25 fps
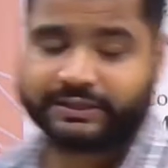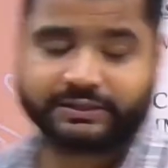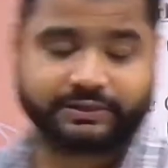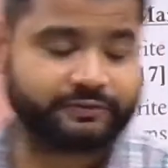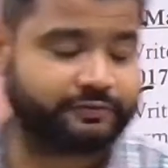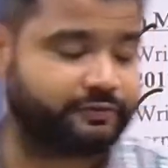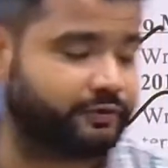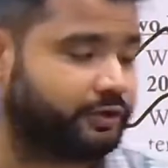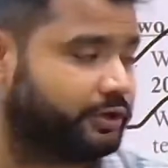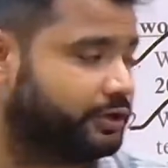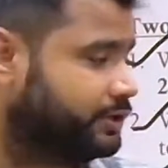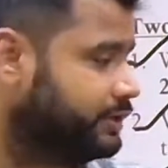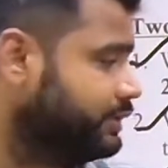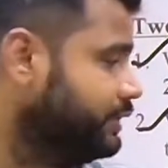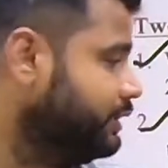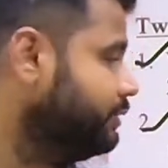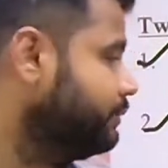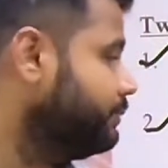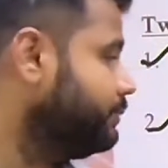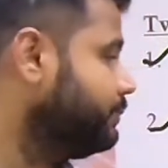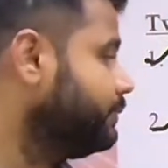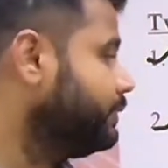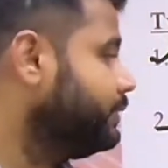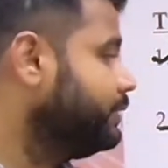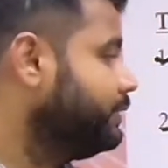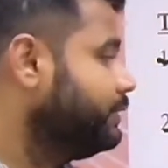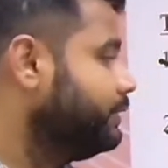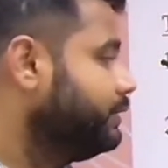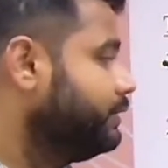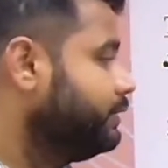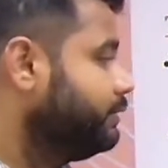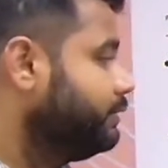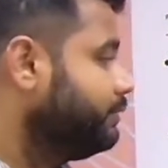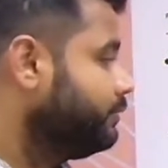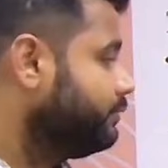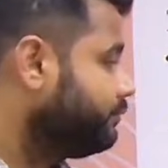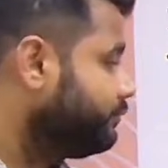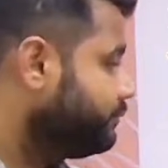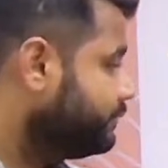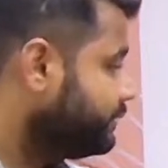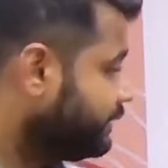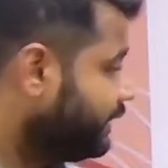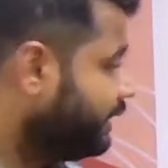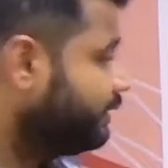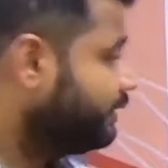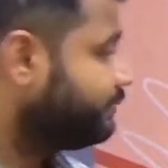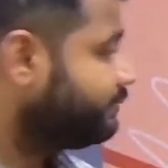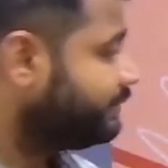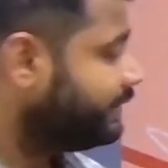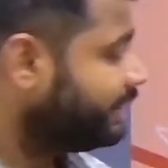for
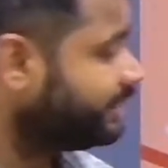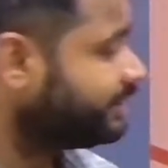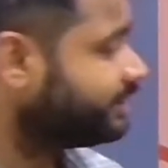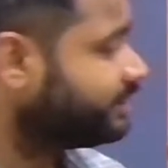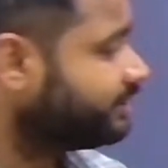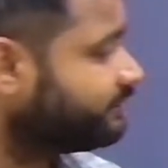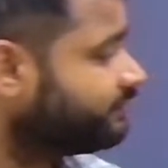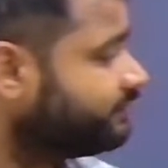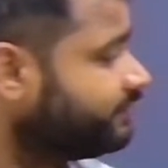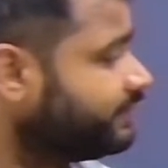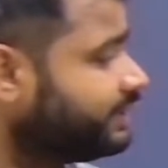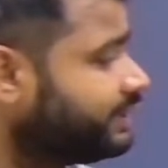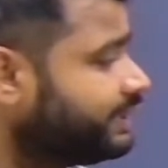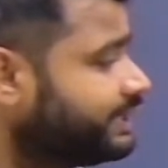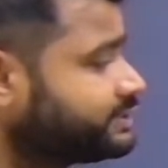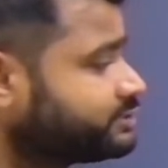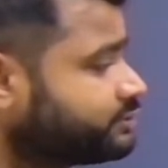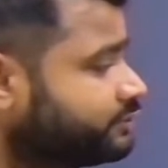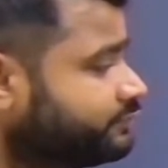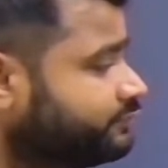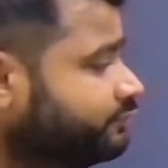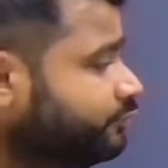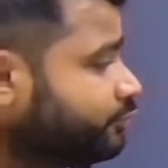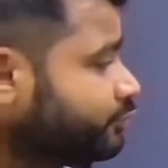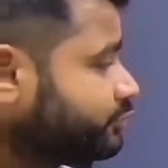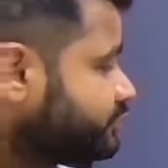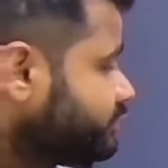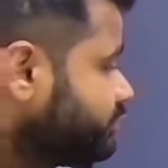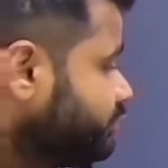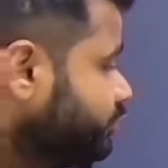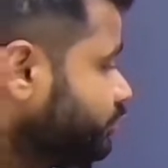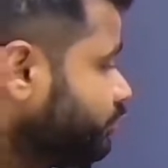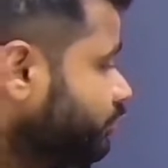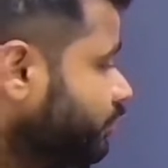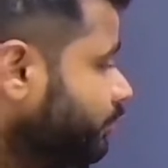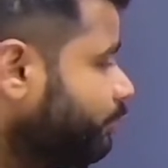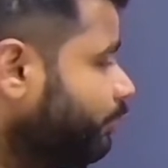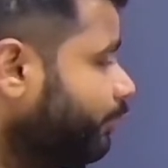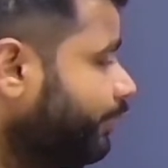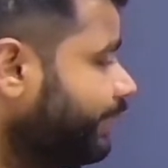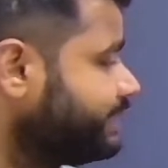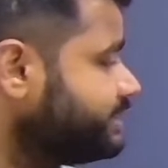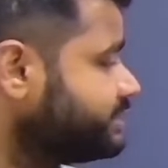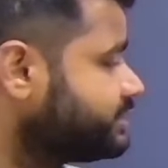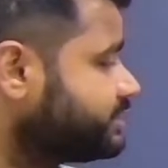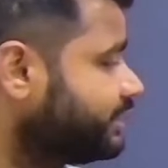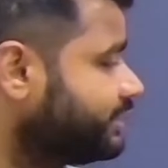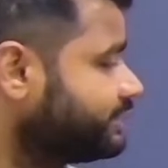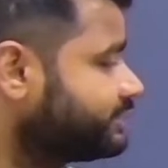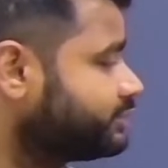electric field lines of force due to a point
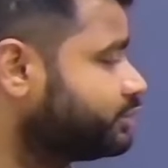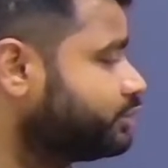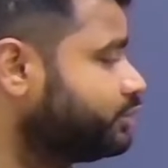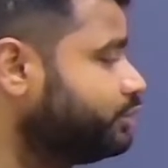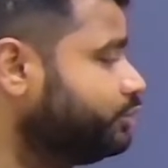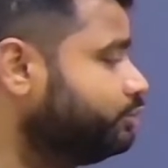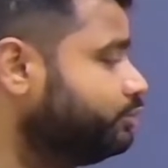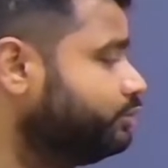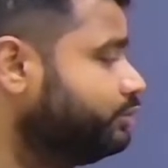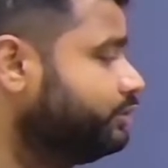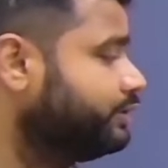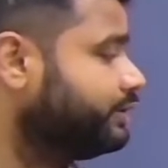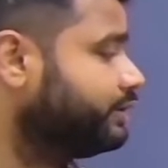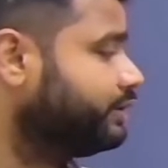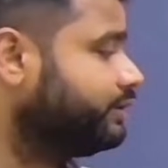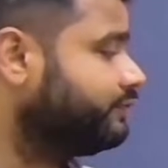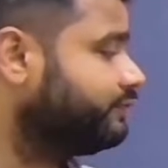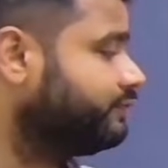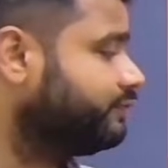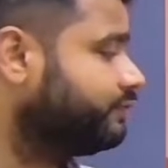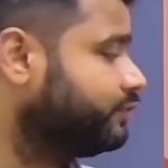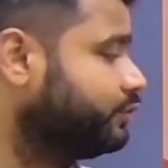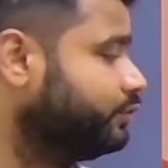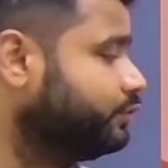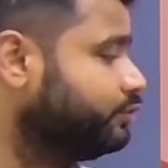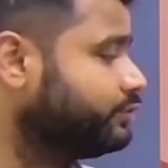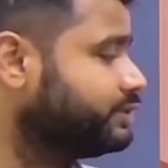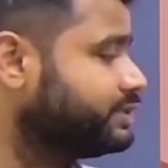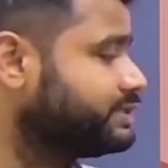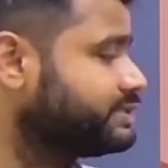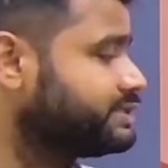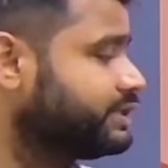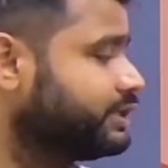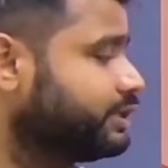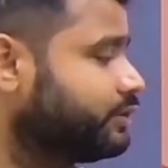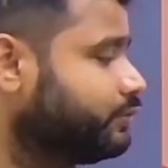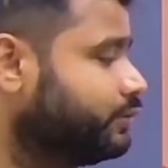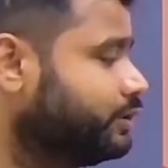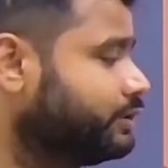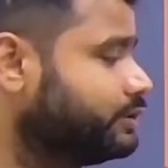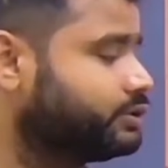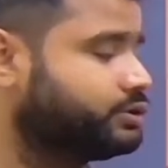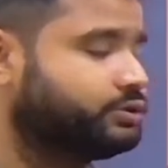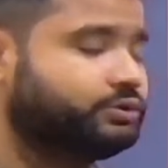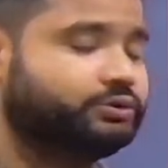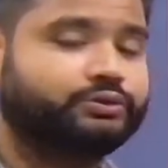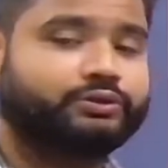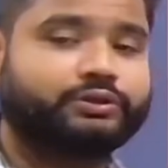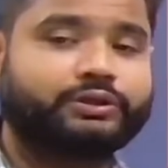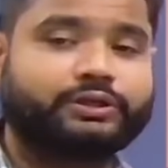charge Q if Q is equal
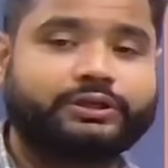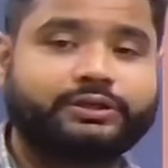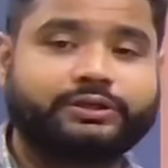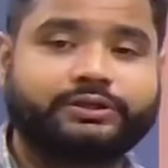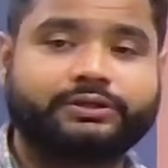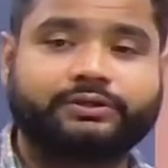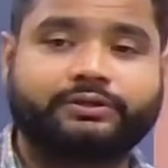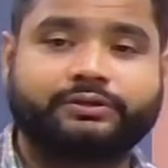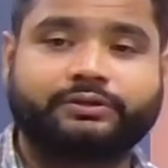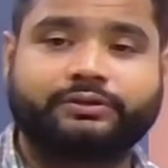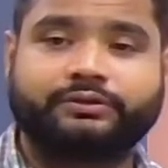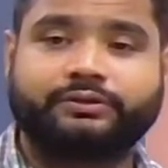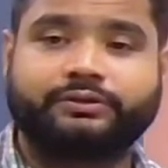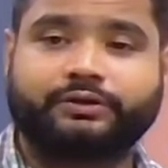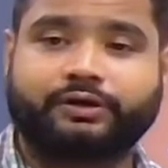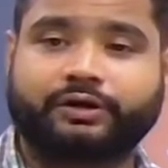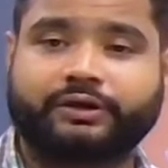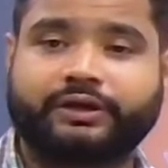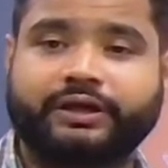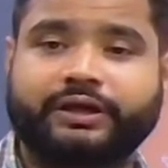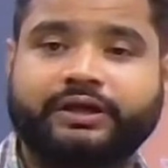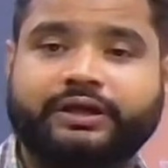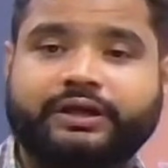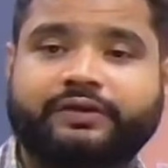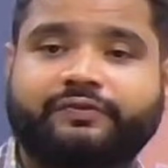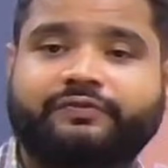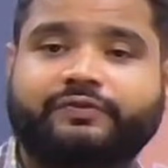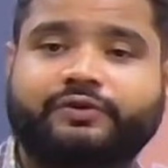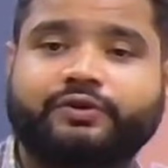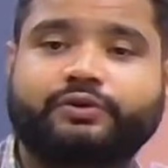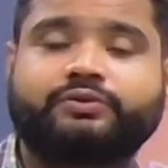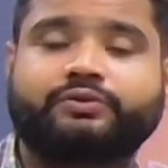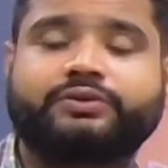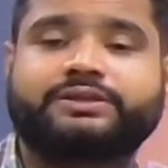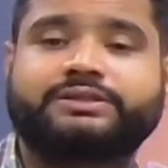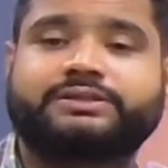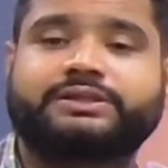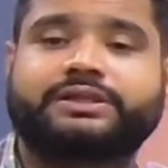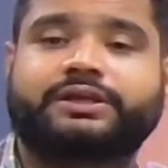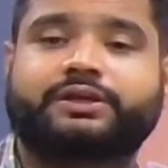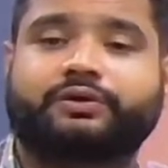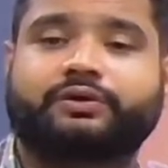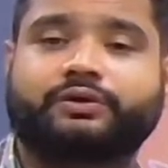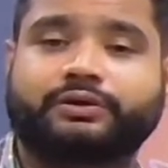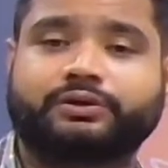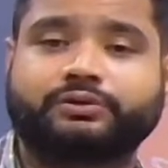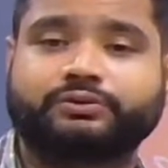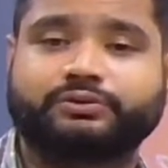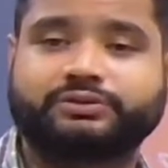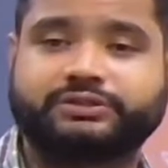to, if Q is equal
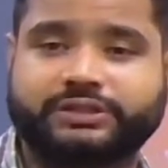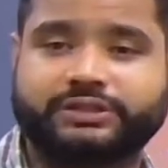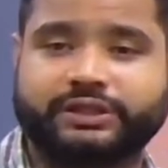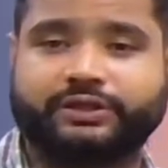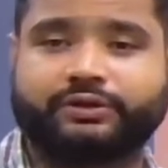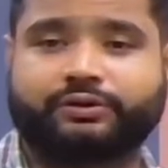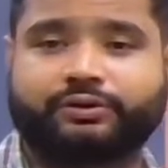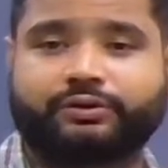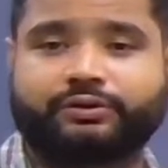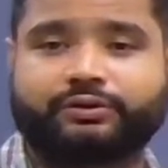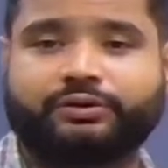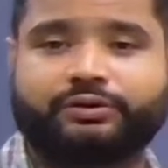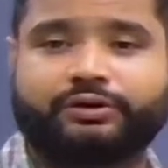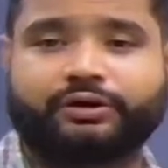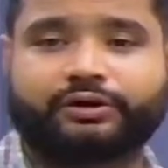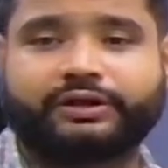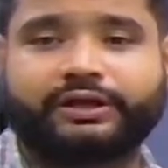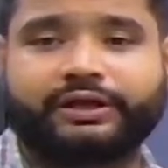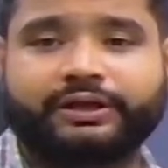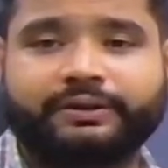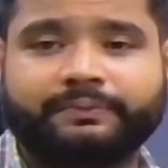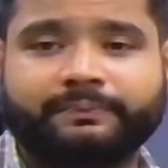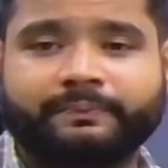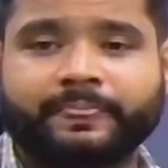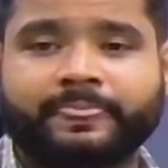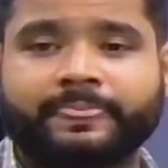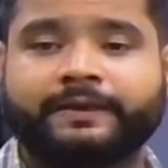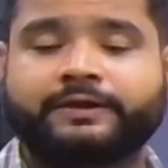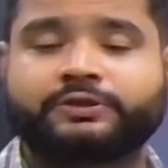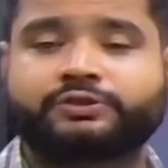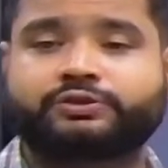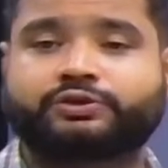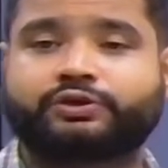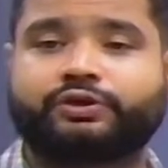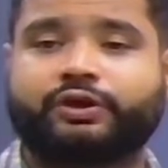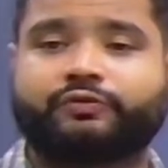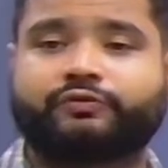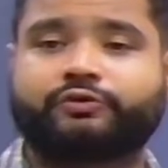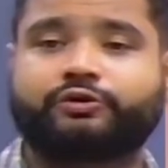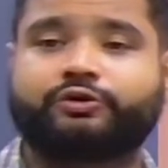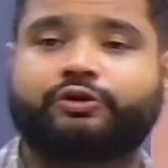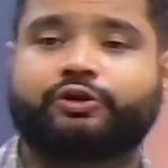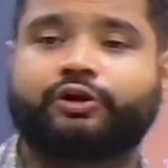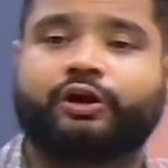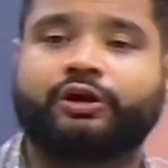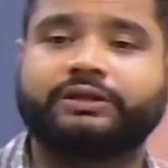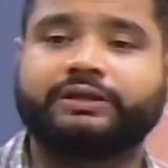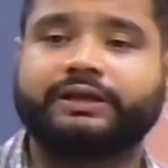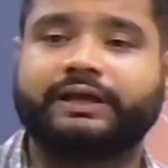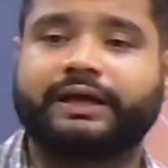to 0. Okay, so you have to
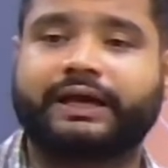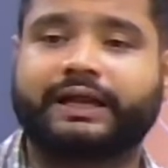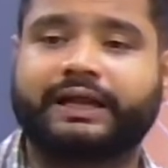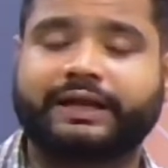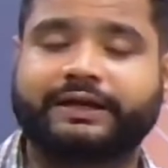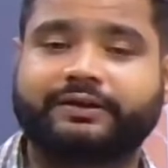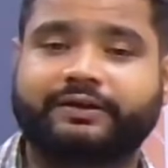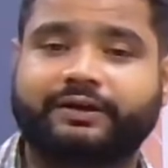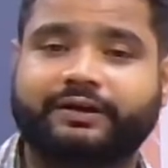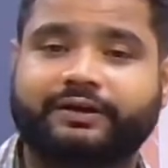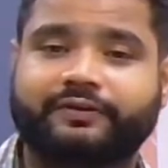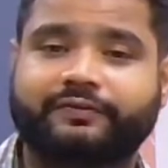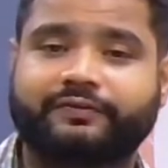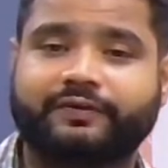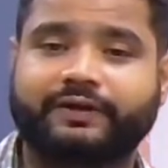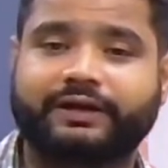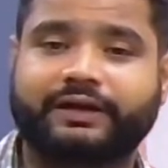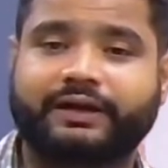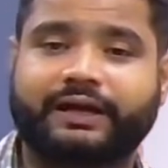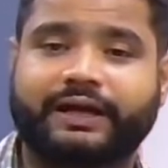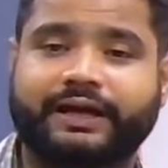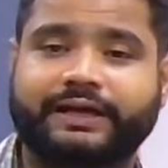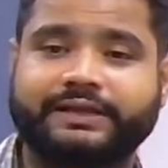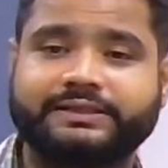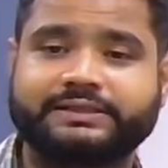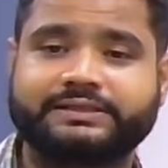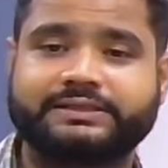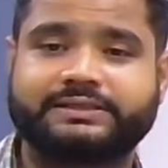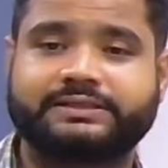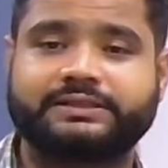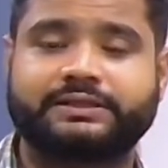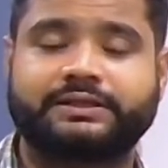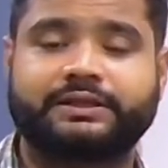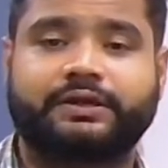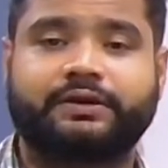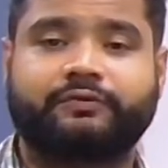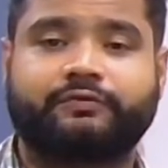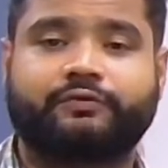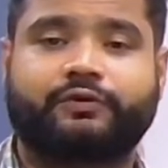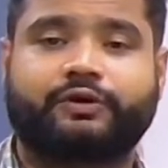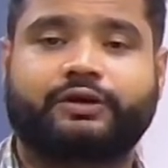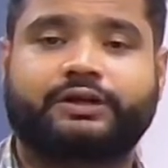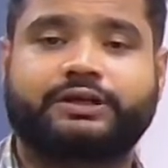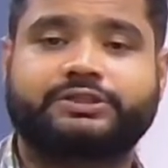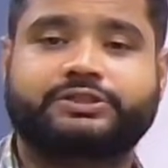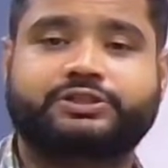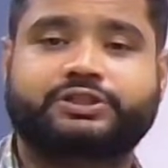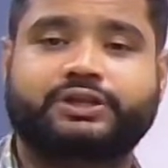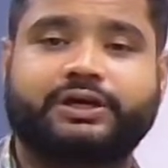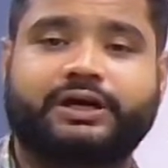draw the electric field lines for
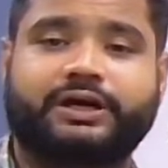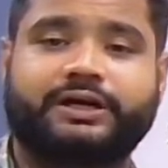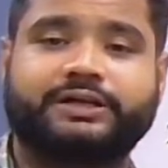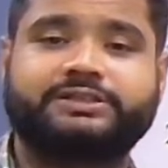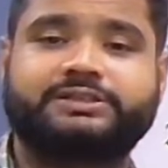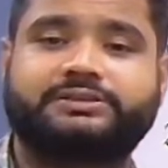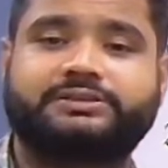a charge